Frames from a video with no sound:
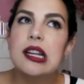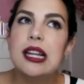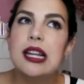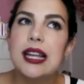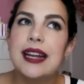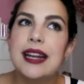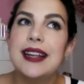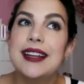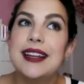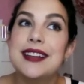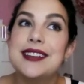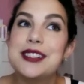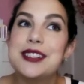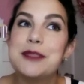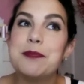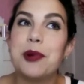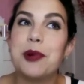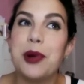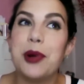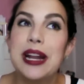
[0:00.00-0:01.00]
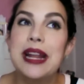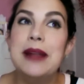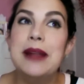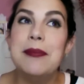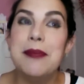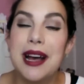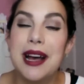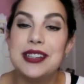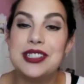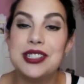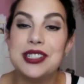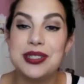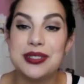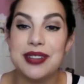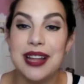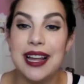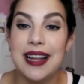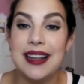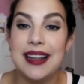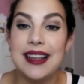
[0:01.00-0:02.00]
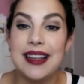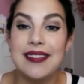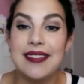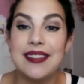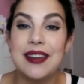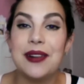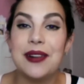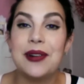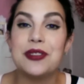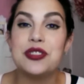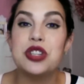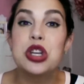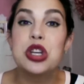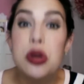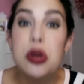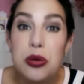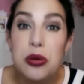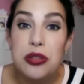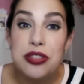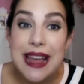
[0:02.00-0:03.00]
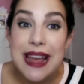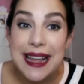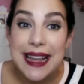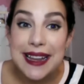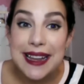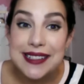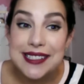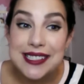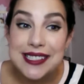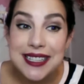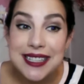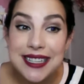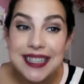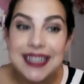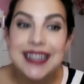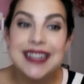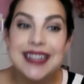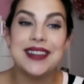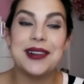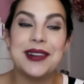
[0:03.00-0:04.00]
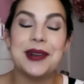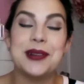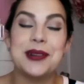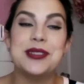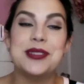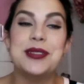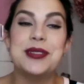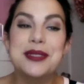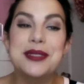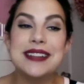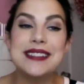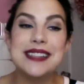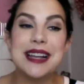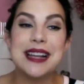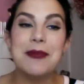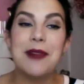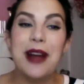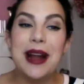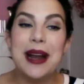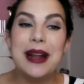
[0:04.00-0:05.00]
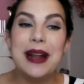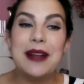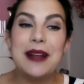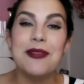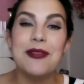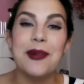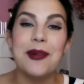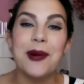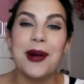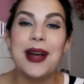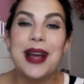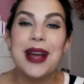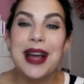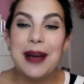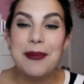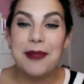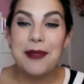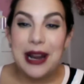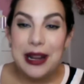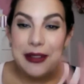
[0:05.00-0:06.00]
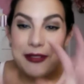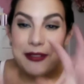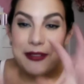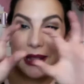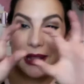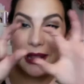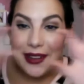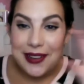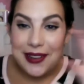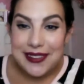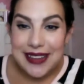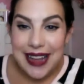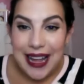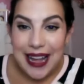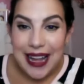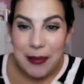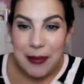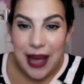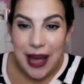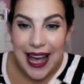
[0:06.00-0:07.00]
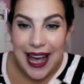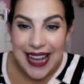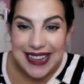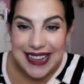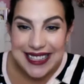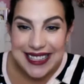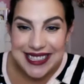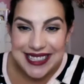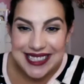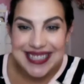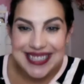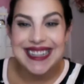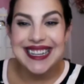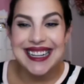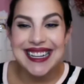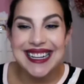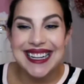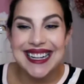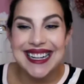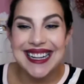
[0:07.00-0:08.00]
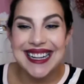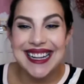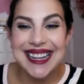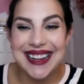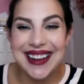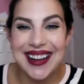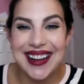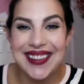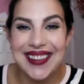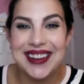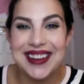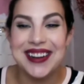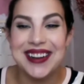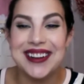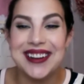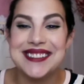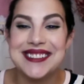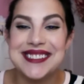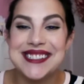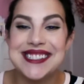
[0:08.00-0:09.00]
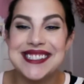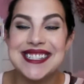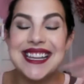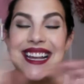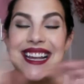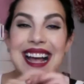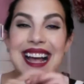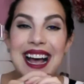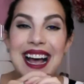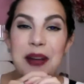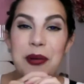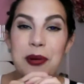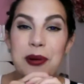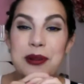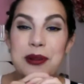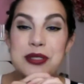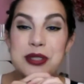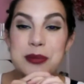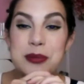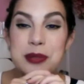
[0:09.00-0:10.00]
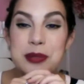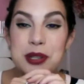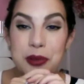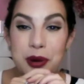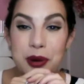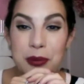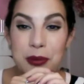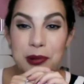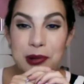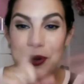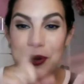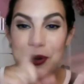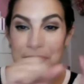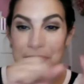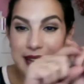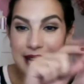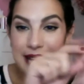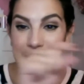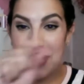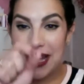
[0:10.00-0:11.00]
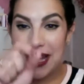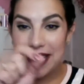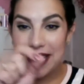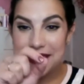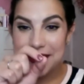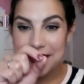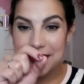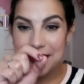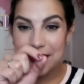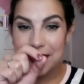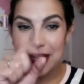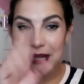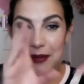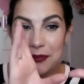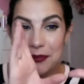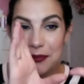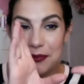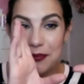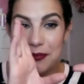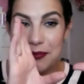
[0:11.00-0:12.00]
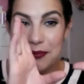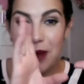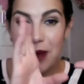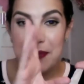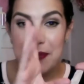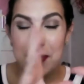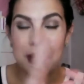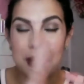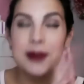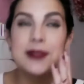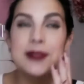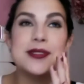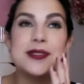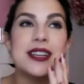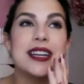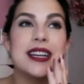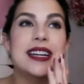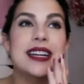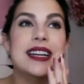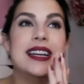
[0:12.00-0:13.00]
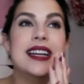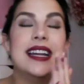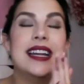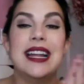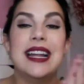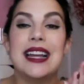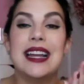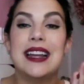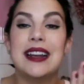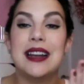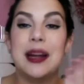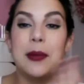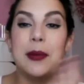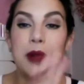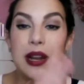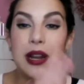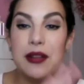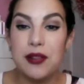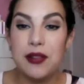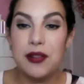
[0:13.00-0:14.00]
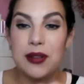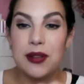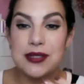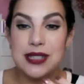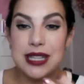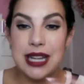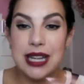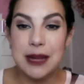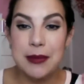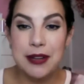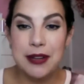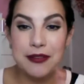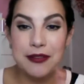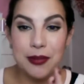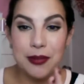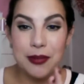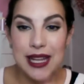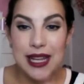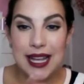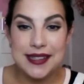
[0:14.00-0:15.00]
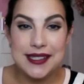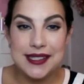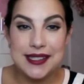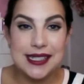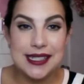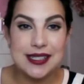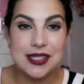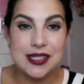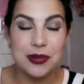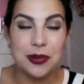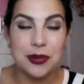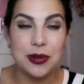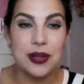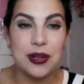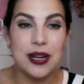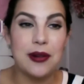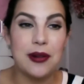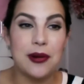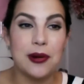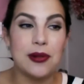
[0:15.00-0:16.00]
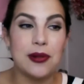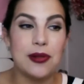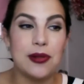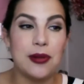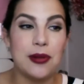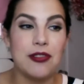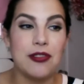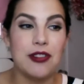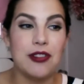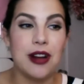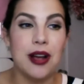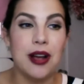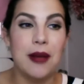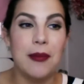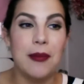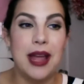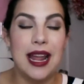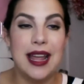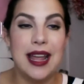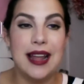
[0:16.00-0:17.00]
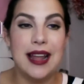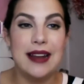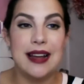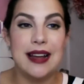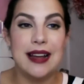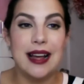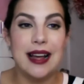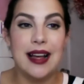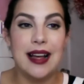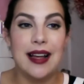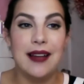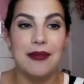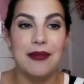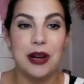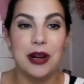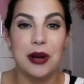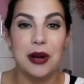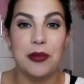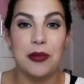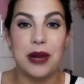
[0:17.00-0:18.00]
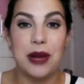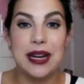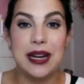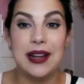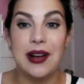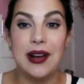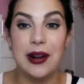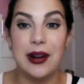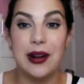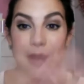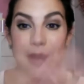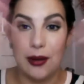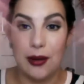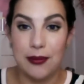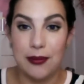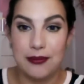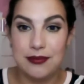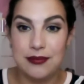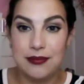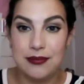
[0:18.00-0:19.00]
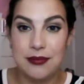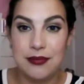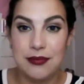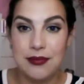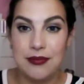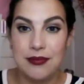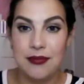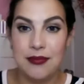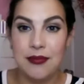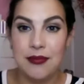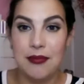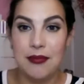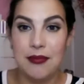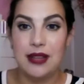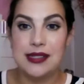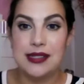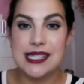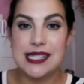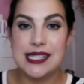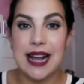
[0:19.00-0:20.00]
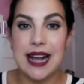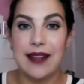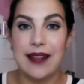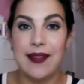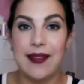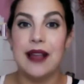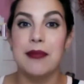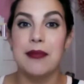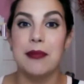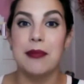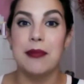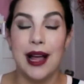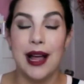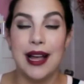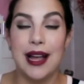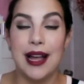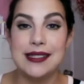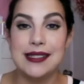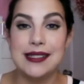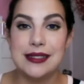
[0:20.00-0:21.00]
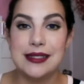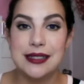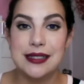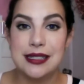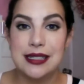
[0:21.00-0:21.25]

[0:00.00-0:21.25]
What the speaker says: It is pretty much like there are two things. There are two things I'm waiting for. I'm waiting for my little tiebacks on the curtains. I ordered some adorable little tiebacks that look like white bows, and I'm waiting for those to come in from the Etsy store that I ordered them from, and we're waiting on our skylight blinds.